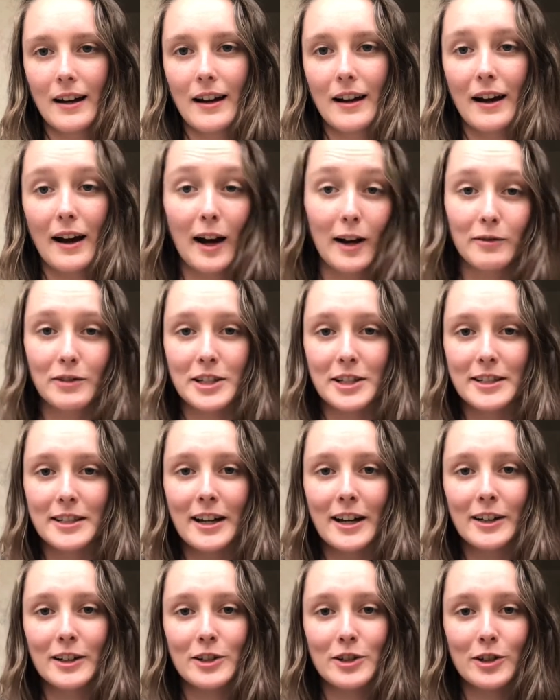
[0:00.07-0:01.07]
I've
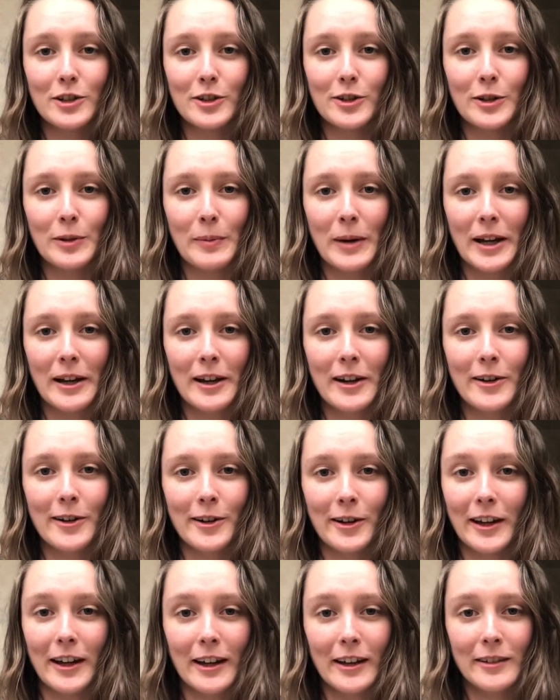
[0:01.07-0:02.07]
decided to curl my hair
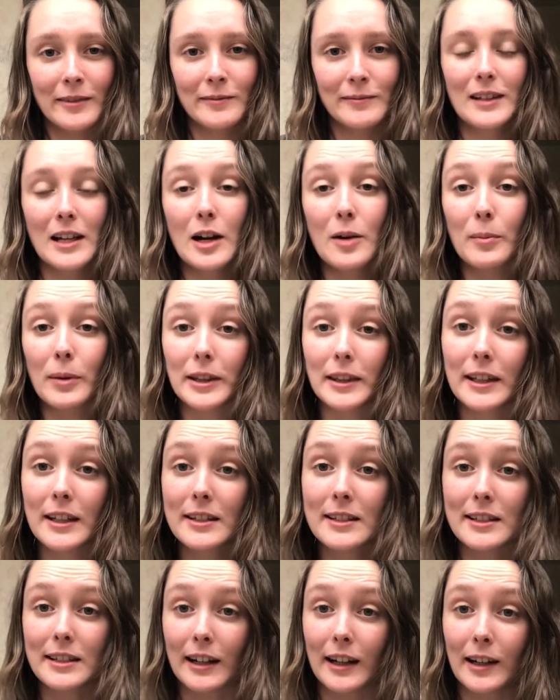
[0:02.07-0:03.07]
again, but
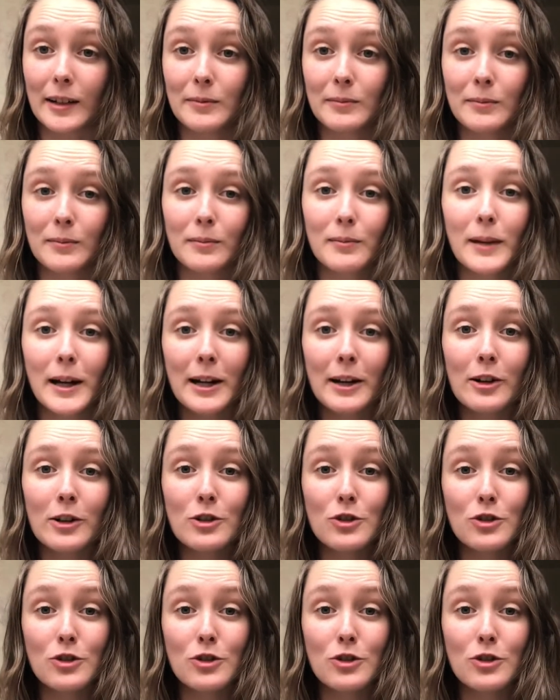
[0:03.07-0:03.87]
this time my hair is